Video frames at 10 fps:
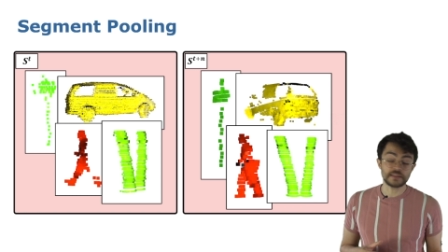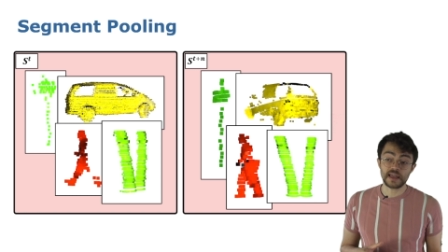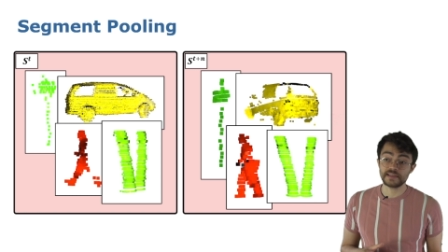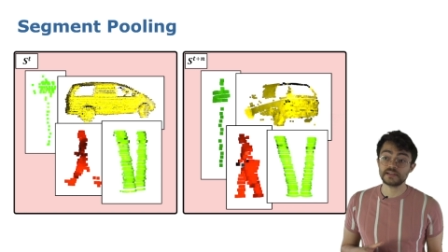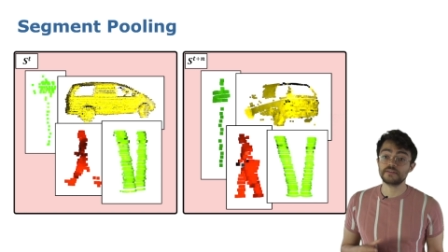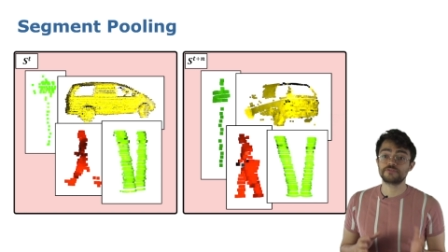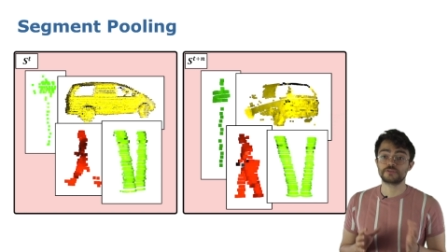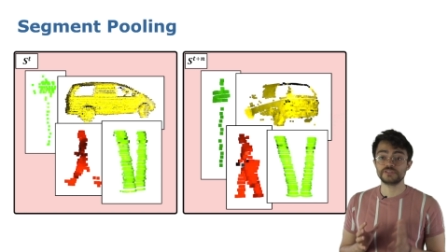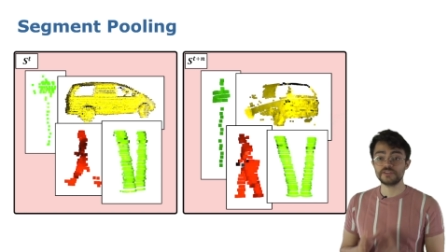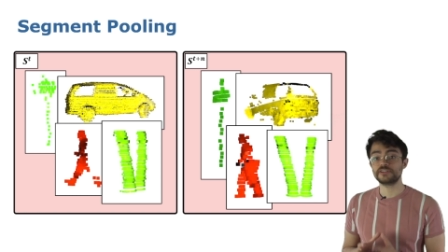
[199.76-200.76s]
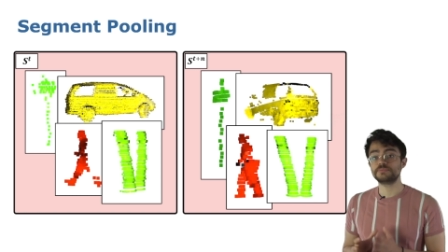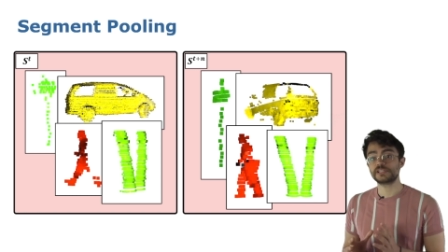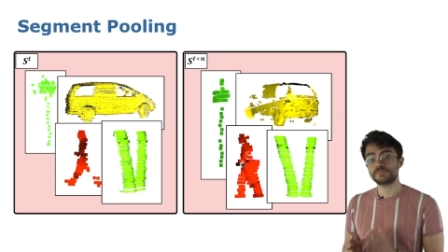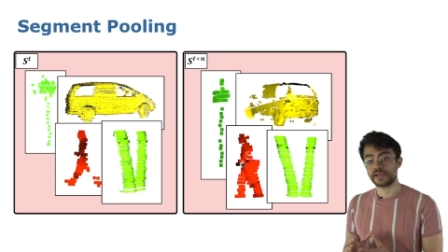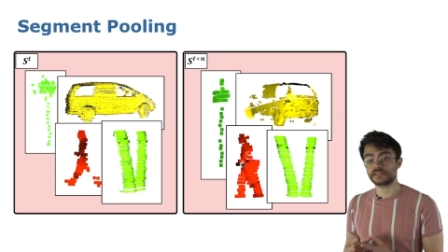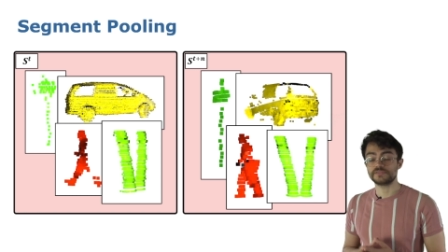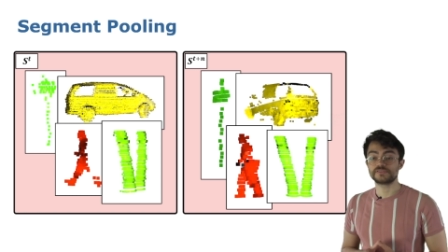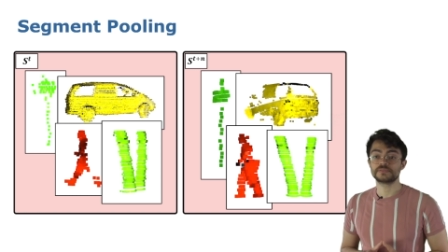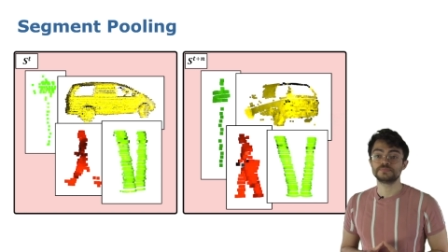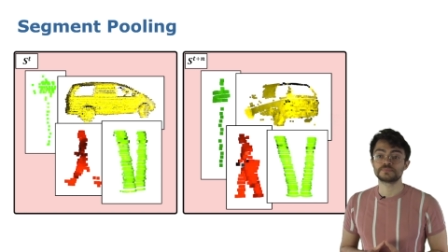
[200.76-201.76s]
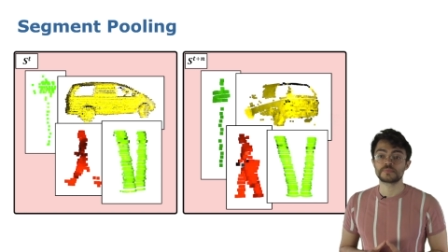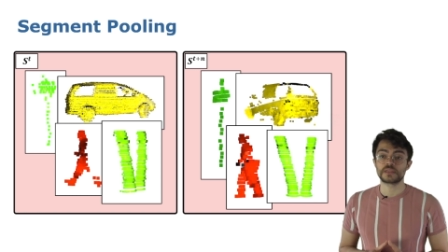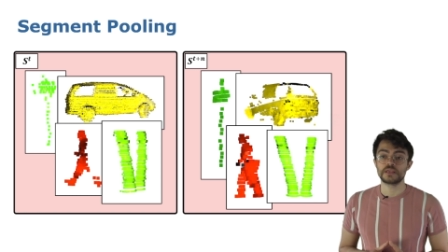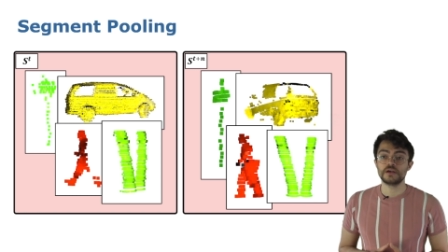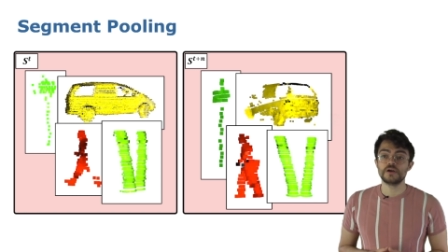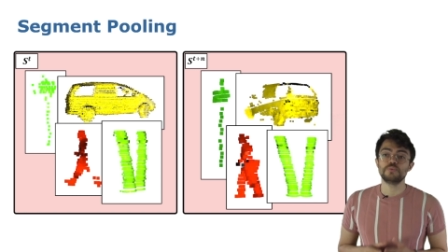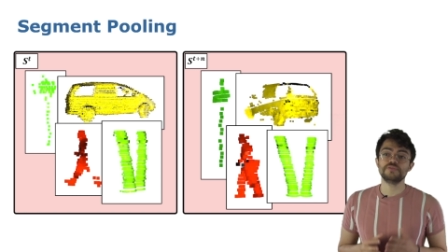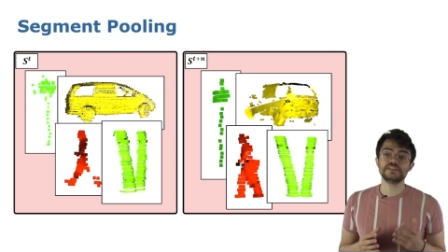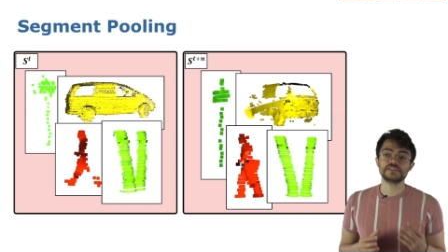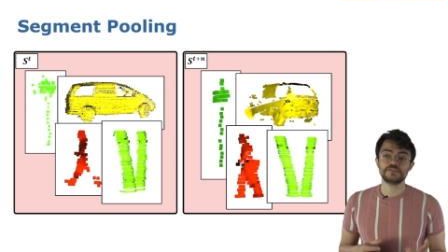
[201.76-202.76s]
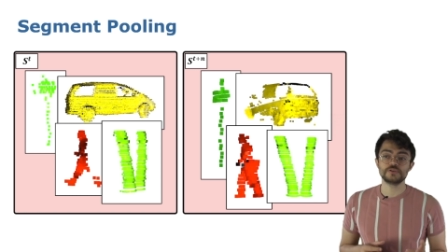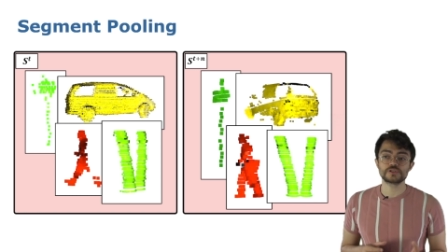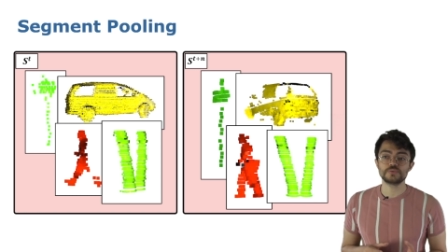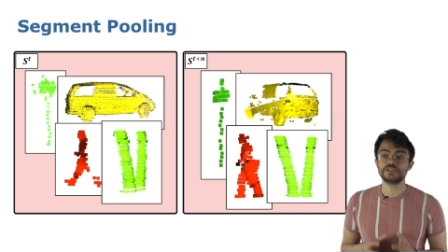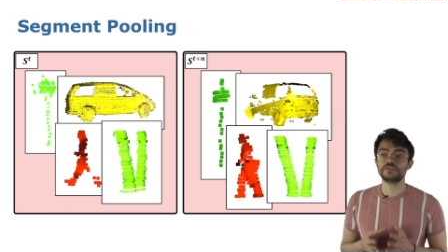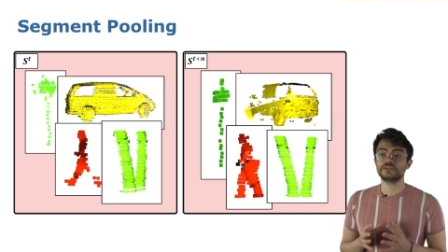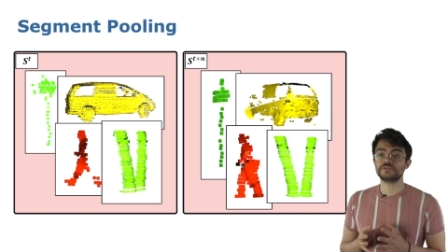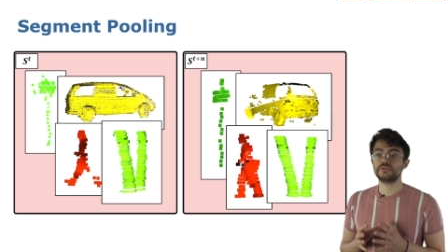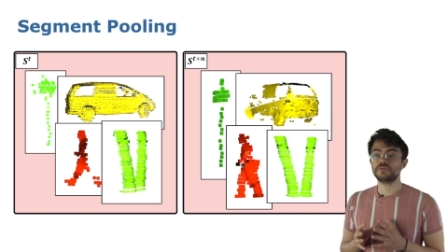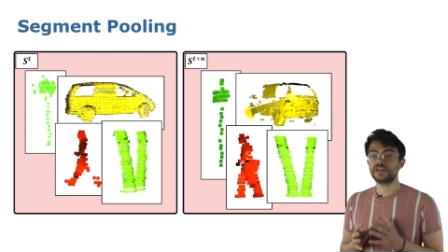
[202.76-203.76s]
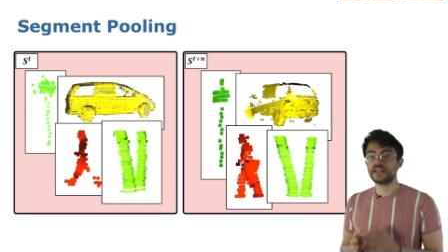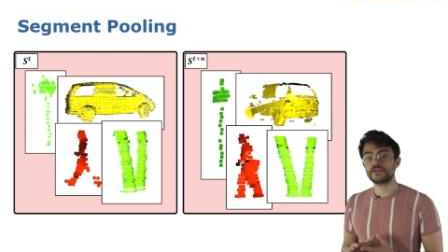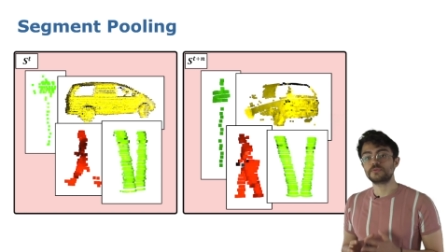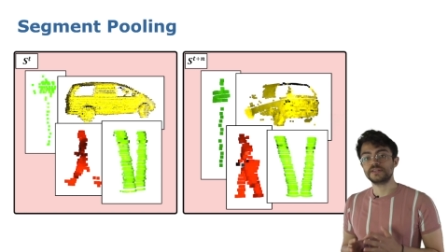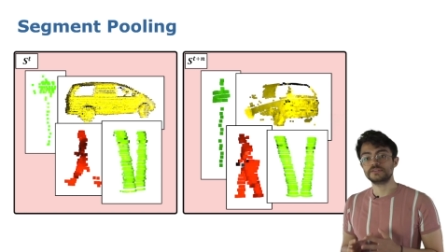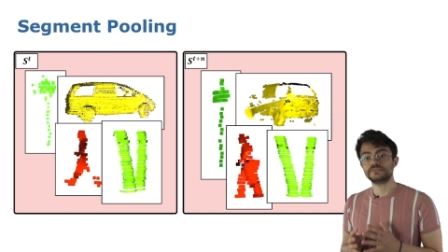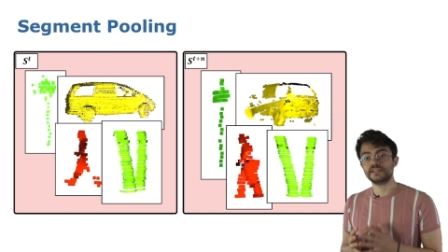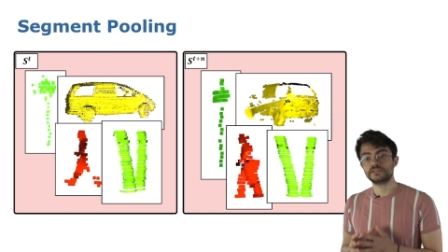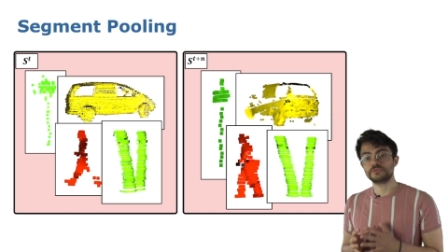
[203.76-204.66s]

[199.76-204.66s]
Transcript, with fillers: the LiDAR from different perspectives. With these views, we do not only rely on random data